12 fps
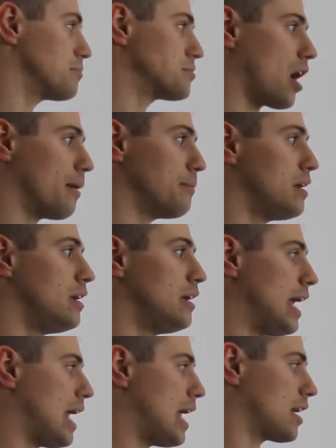up top,
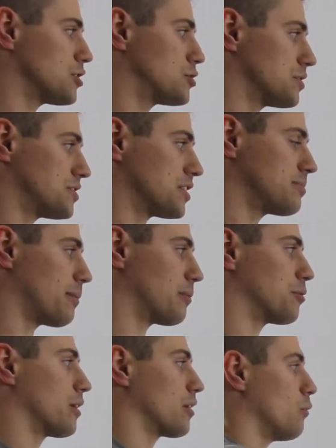and I drew a six-membered
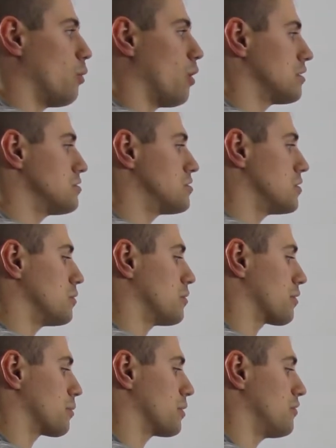ring. 1, 2,
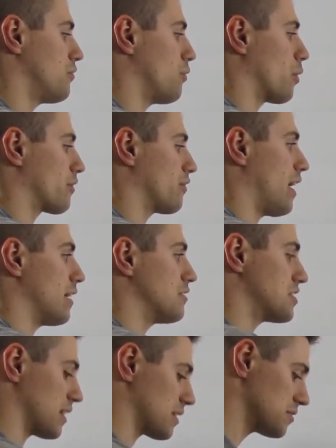3, 4, 5,
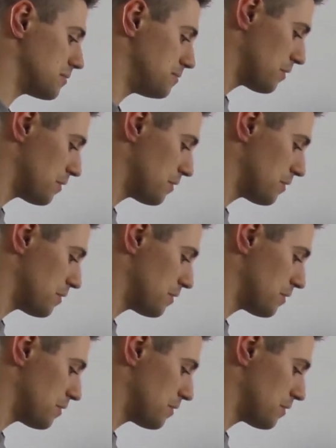6.